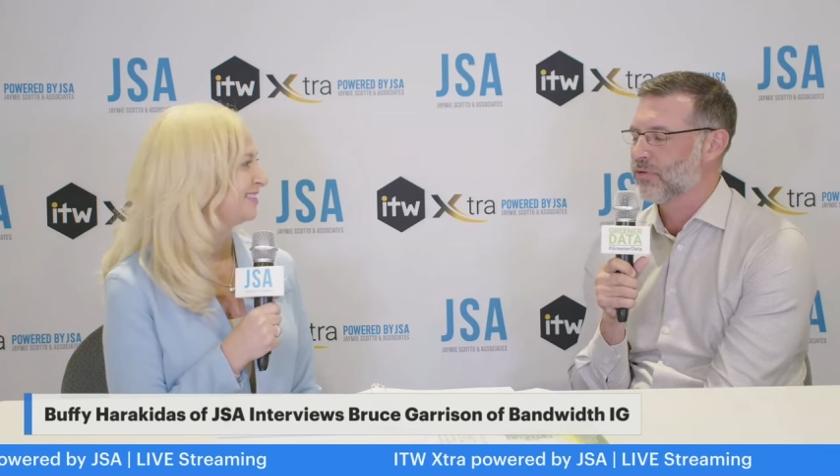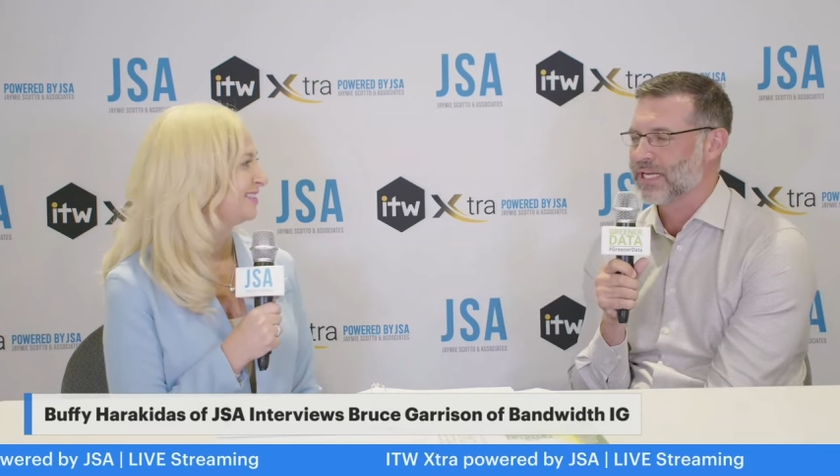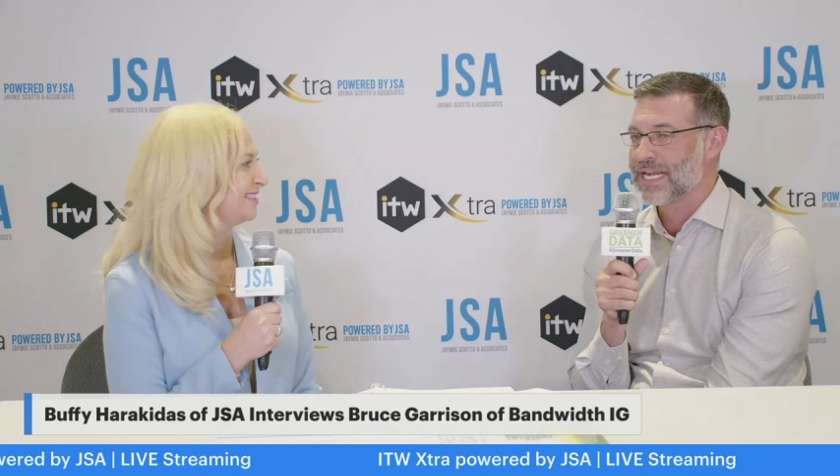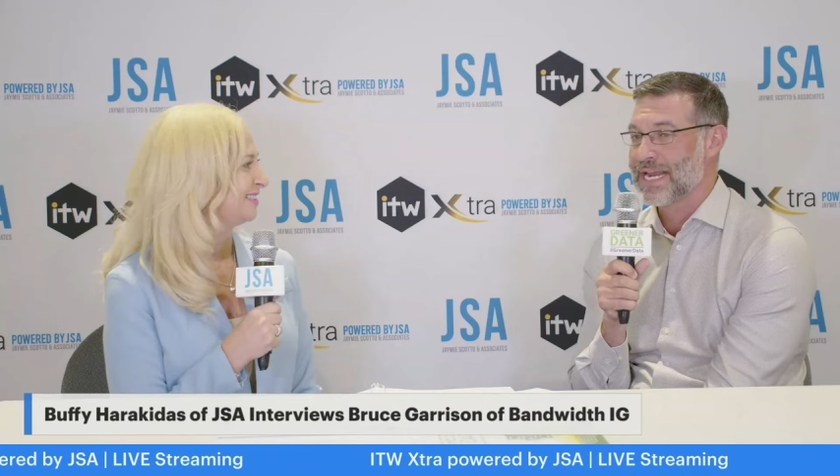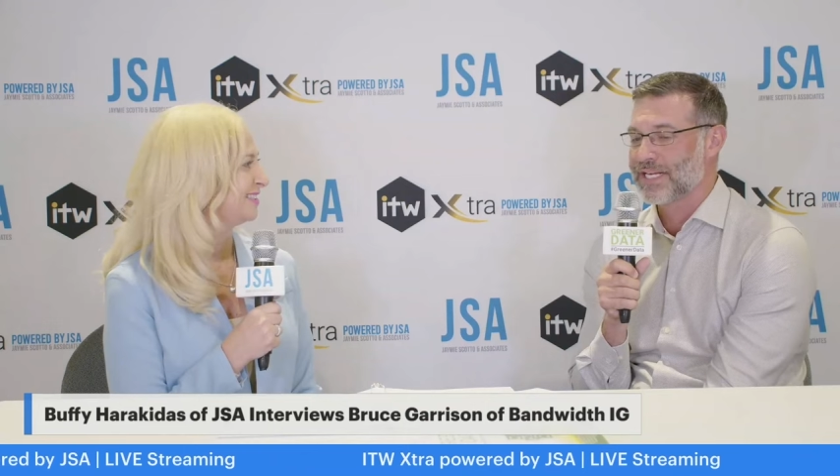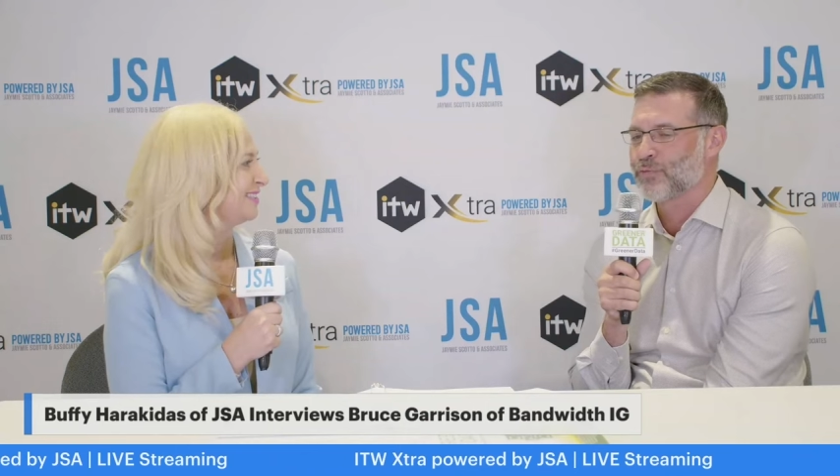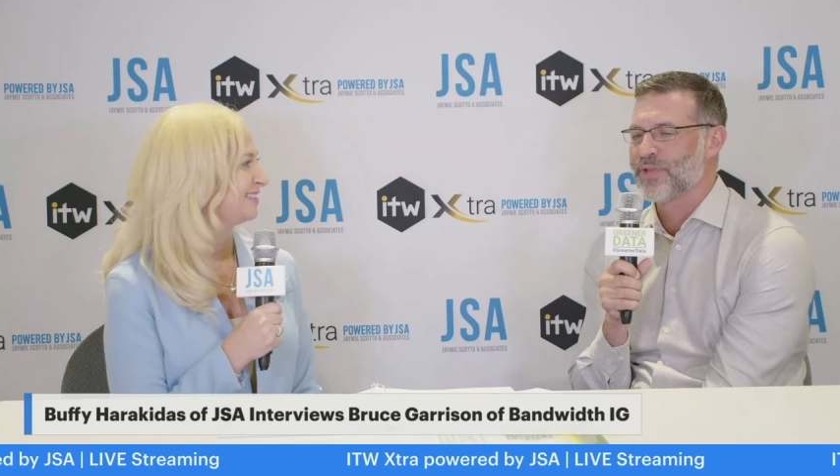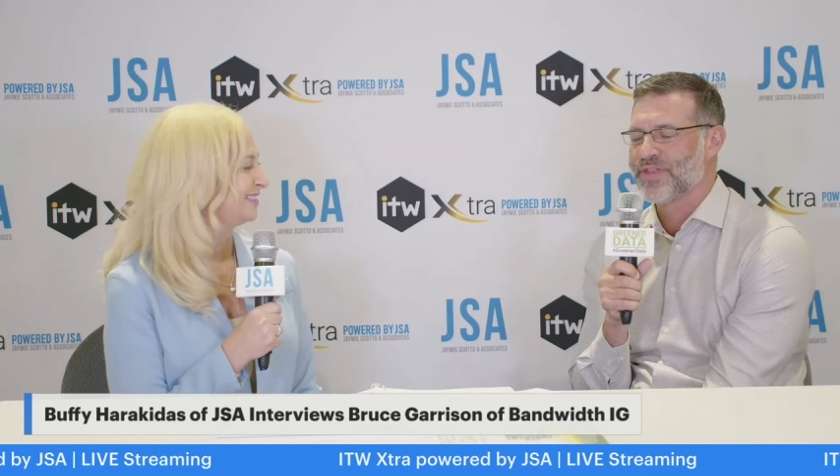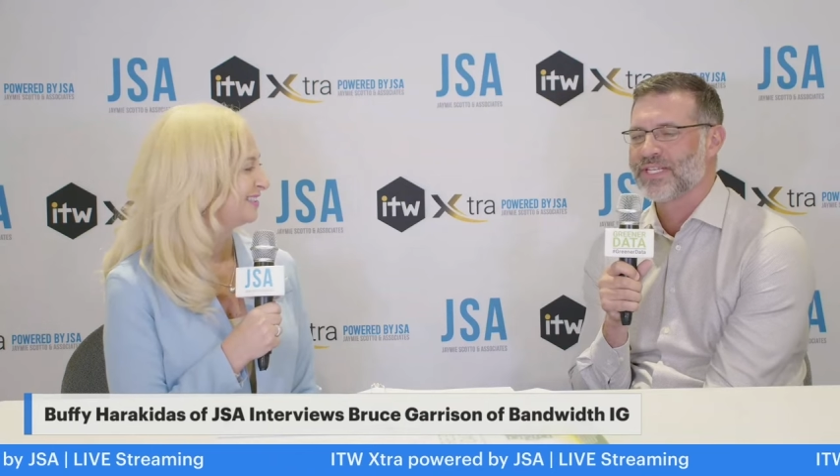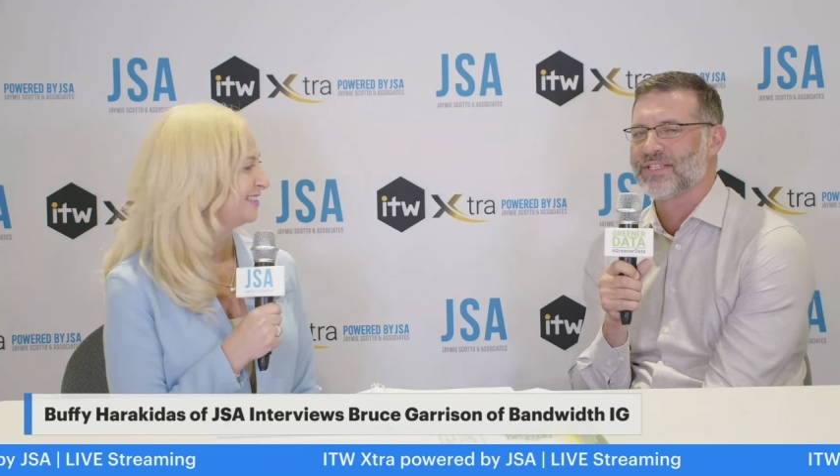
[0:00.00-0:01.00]
connect
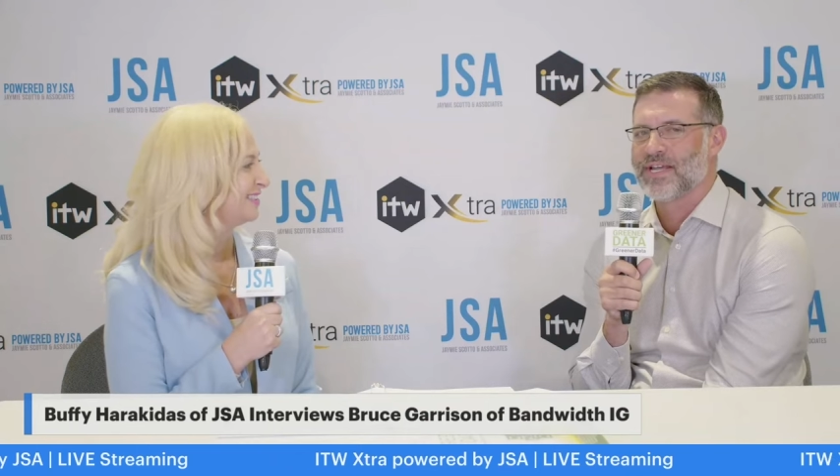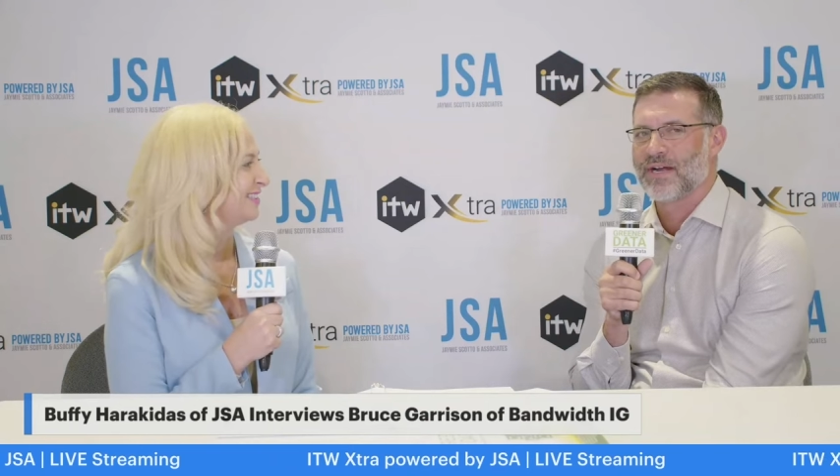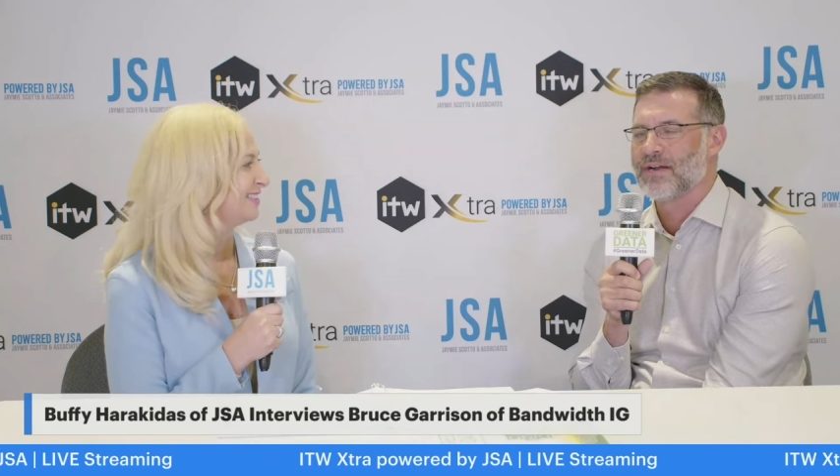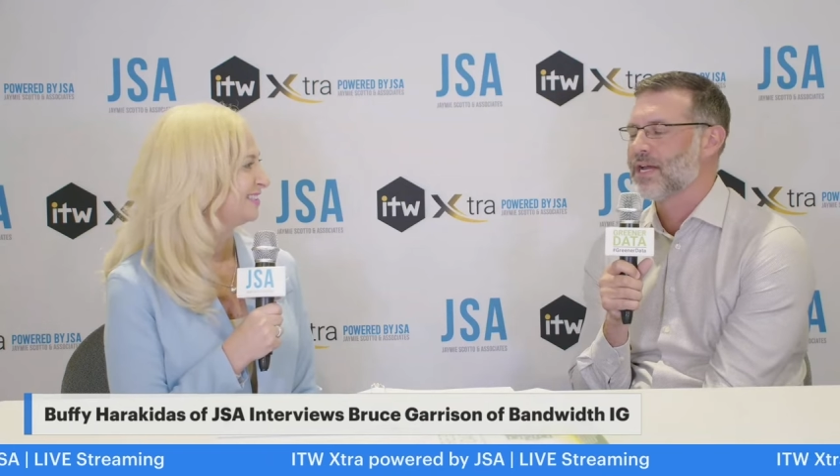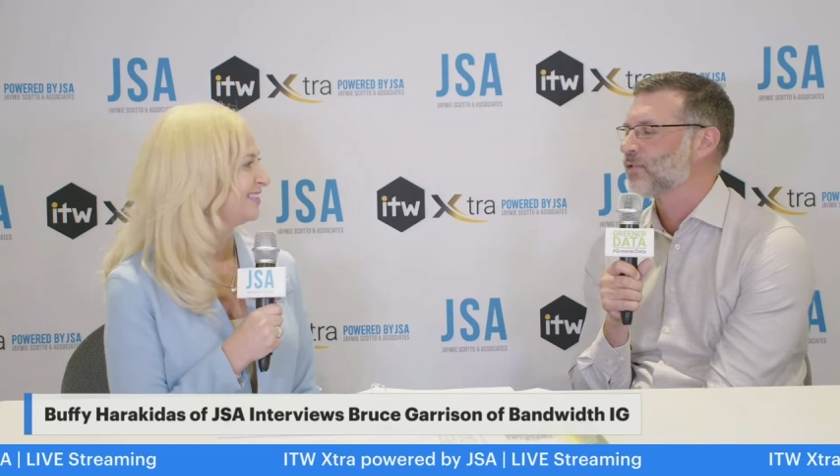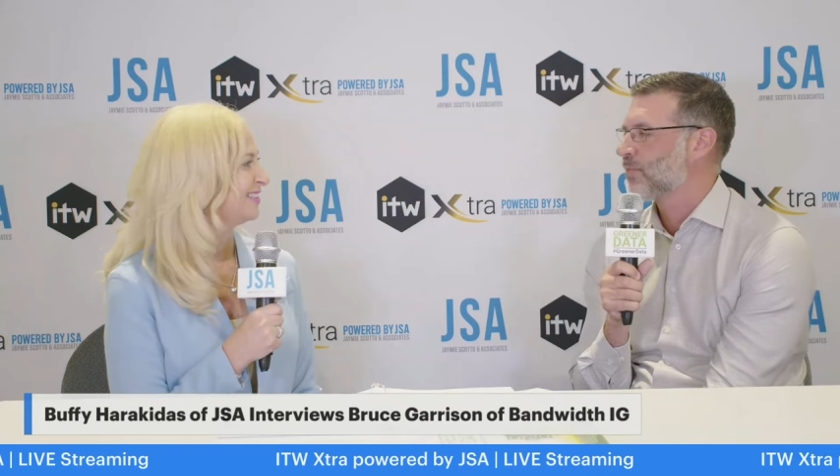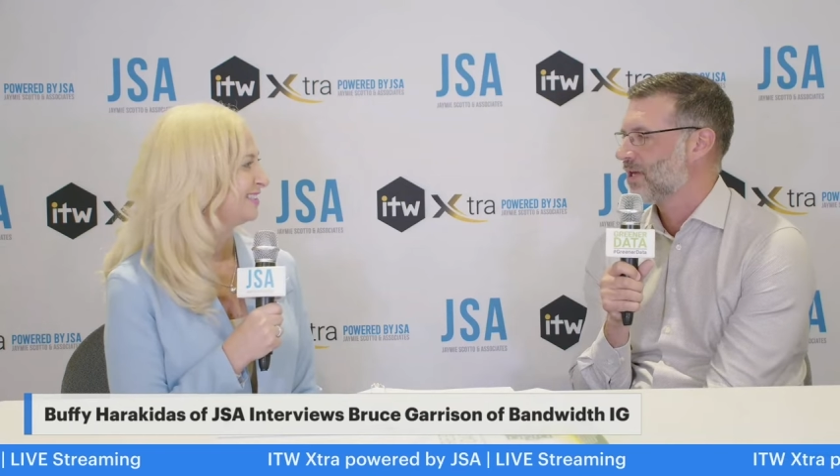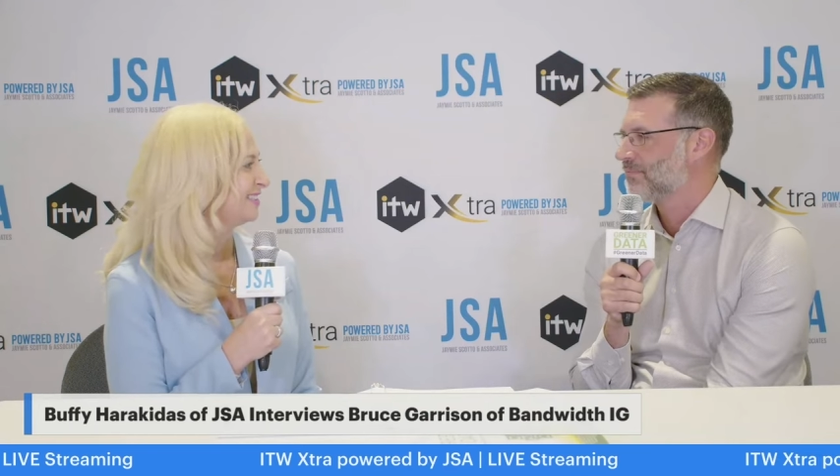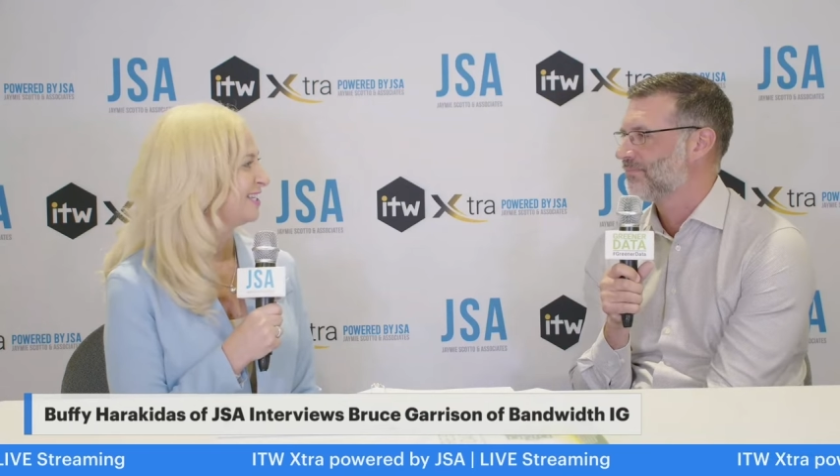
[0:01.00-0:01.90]
with us there as well.